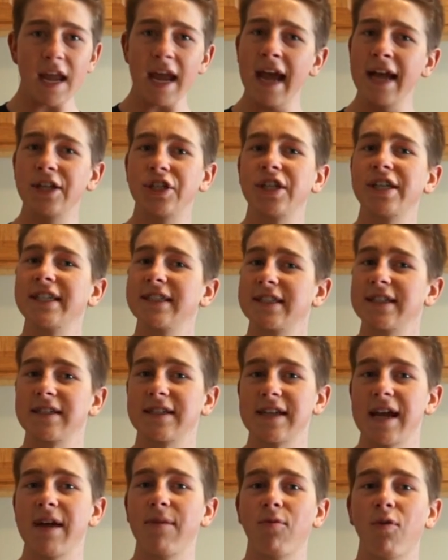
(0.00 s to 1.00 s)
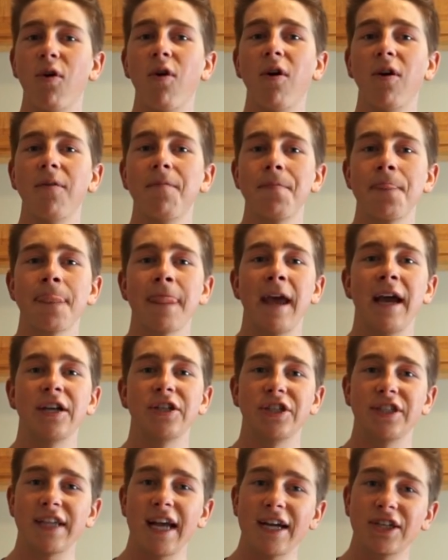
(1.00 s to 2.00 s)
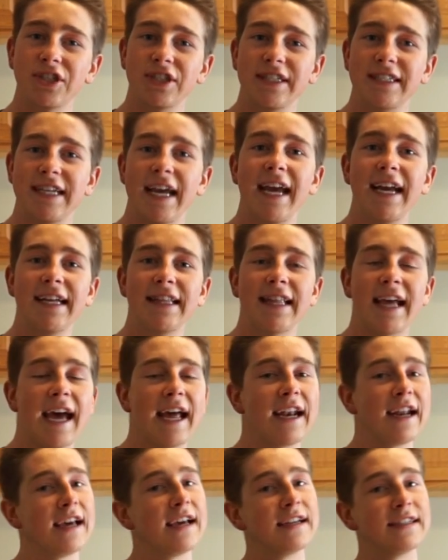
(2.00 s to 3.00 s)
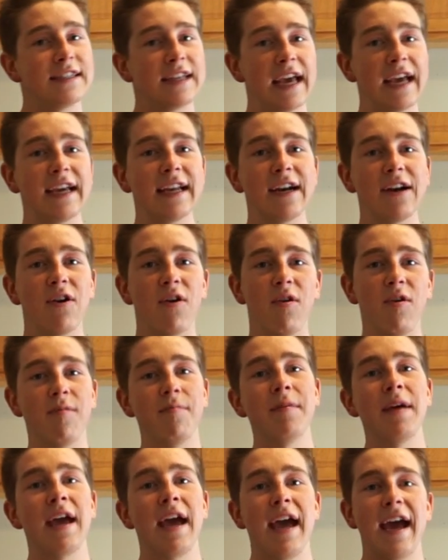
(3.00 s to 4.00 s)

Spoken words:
and she gets the same roll, she's actually taken it home